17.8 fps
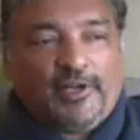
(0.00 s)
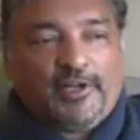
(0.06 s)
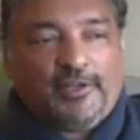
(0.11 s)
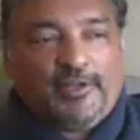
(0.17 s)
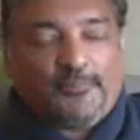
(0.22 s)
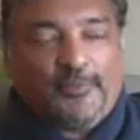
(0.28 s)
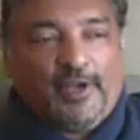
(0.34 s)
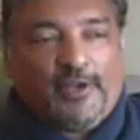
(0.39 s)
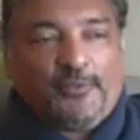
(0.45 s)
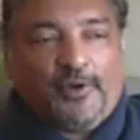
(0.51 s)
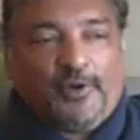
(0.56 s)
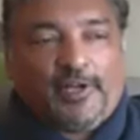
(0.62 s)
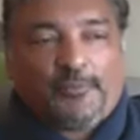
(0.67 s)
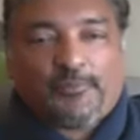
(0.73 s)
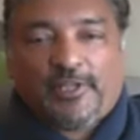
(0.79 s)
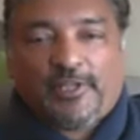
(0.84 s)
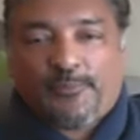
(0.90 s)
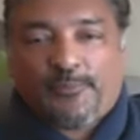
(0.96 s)
to
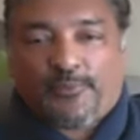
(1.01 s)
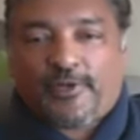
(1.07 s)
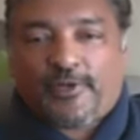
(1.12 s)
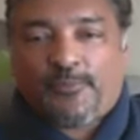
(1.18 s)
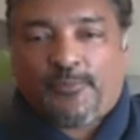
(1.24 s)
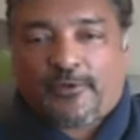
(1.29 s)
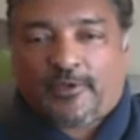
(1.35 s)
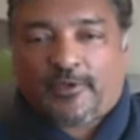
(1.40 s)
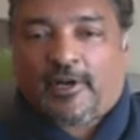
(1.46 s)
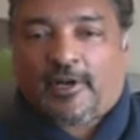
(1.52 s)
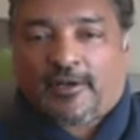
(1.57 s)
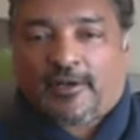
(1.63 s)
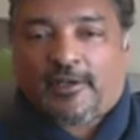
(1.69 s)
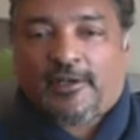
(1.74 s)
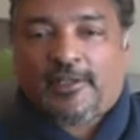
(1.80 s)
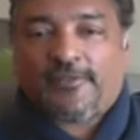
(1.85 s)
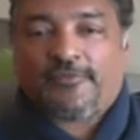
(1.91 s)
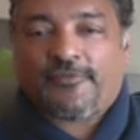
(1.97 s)
play Preet
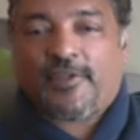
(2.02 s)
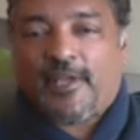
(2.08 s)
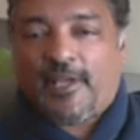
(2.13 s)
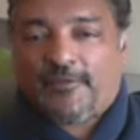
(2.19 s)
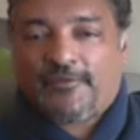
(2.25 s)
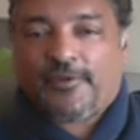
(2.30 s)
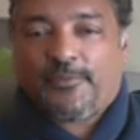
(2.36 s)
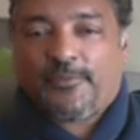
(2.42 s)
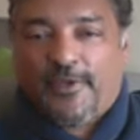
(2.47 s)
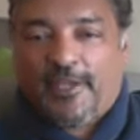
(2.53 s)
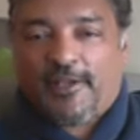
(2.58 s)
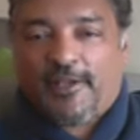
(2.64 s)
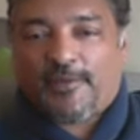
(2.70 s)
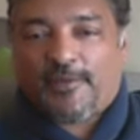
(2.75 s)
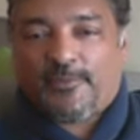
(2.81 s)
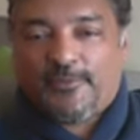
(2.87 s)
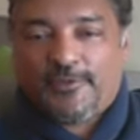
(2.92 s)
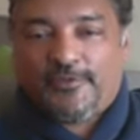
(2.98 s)
Bharara if they ever make a
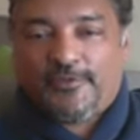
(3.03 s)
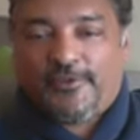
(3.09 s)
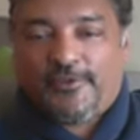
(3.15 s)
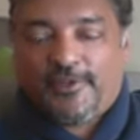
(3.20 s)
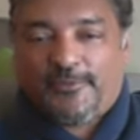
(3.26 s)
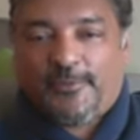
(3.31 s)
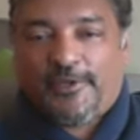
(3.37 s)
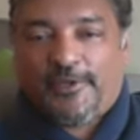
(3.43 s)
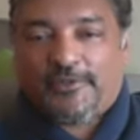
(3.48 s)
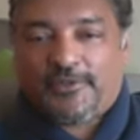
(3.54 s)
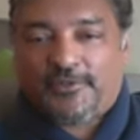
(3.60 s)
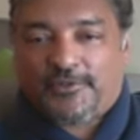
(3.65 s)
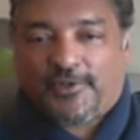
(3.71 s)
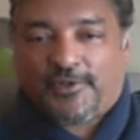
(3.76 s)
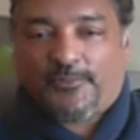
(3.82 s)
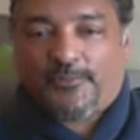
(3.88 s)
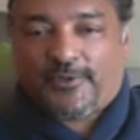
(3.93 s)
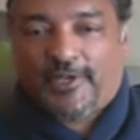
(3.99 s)
movie about the
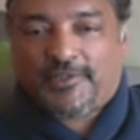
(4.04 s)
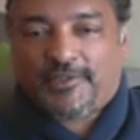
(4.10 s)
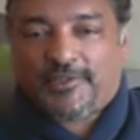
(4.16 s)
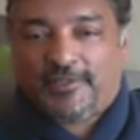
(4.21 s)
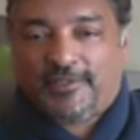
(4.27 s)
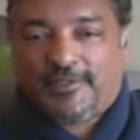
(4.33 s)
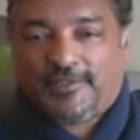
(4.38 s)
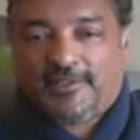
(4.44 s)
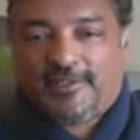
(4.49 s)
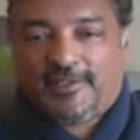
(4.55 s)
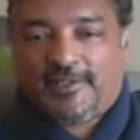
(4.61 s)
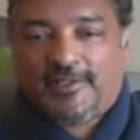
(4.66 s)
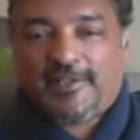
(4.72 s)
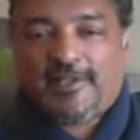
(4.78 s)
Trump presidency.